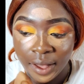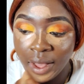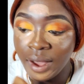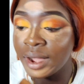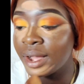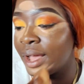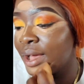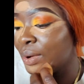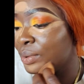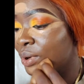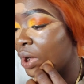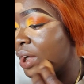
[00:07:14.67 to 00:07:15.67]
So now
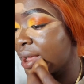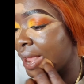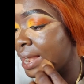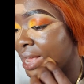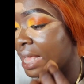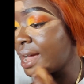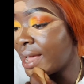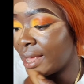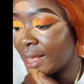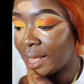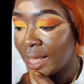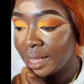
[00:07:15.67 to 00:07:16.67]
this is me blending it
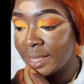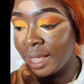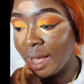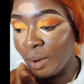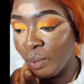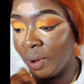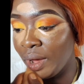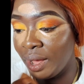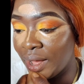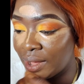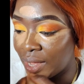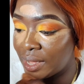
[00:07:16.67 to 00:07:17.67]
out.
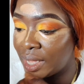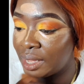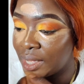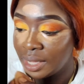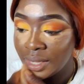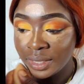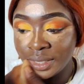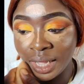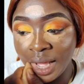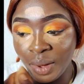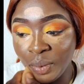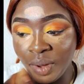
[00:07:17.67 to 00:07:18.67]
This concealer is
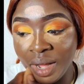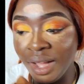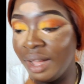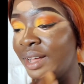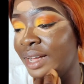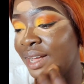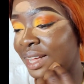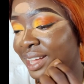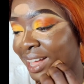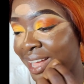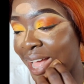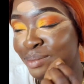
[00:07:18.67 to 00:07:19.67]
nice. The
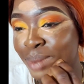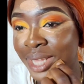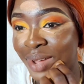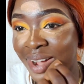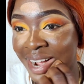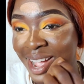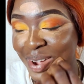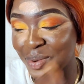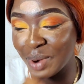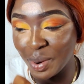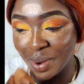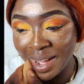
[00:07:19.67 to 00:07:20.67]
way it fits me is what I
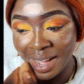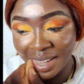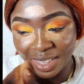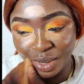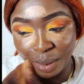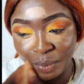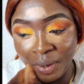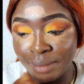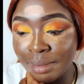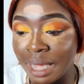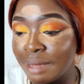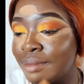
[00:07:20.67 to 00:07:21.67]
like
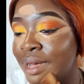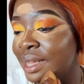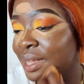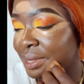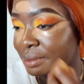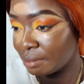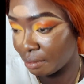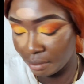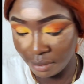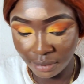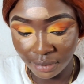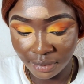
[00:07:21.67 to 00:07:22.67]
about it,
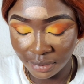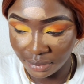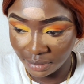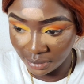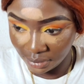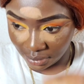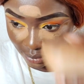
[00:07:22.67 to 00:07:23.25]
but